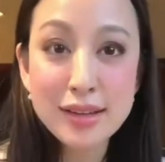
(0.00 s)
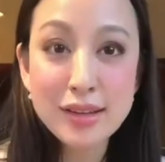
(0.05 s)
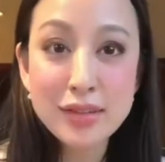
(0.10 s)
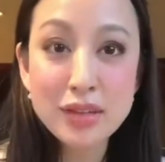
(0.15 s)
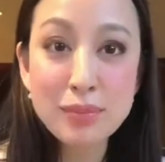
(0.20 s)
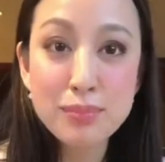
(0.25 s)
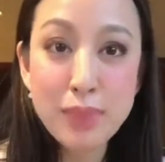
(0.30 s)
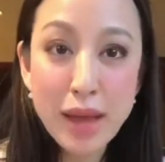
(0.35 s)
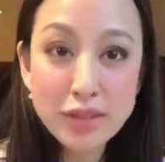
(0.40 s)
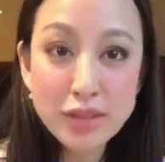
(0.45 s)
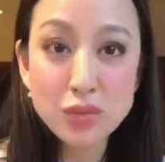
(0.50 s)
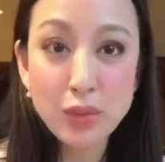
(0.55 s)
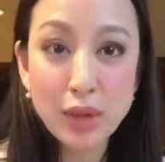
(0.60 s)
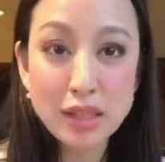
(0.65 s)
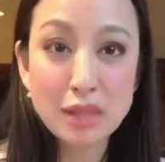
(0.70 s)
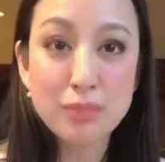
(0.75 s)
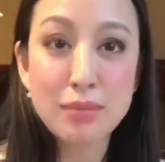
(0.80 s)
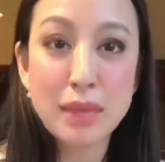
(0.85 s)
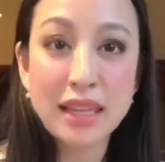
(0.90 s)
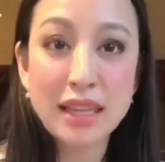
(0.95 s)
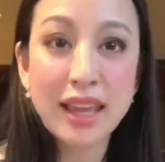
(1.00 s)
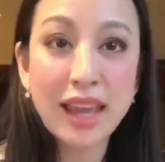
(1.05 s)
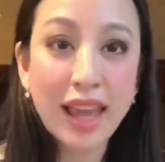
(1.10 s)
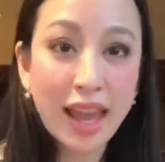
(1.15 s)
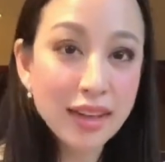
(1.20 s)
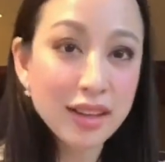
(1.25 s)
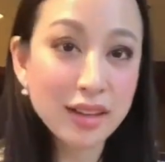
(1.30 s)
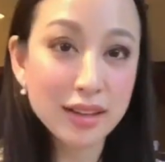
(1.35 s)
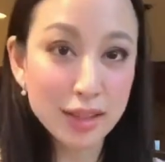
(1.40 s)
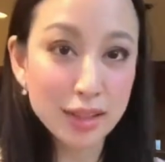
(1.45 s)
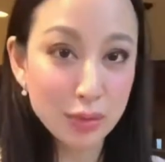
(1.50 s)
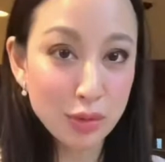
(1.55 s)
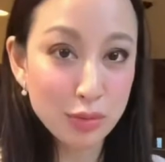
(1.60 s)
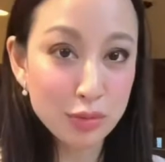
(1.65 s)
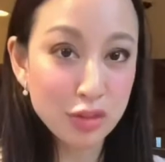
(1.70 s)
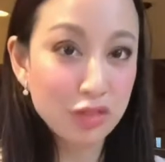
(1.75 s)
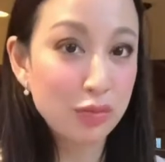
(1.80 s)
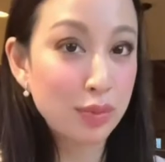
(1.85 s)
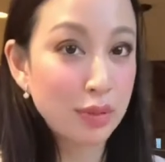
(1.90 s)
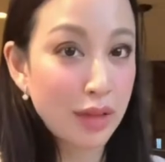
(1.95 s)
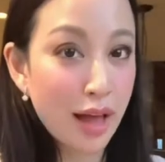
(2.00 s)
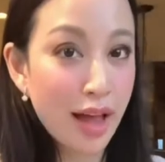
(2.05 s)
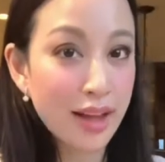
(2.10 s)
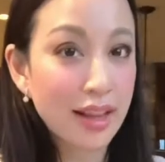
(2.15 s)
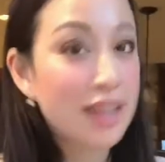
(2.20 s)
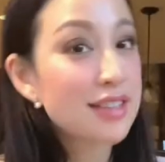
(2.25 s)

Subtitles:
the best way to mechanically remove plaque,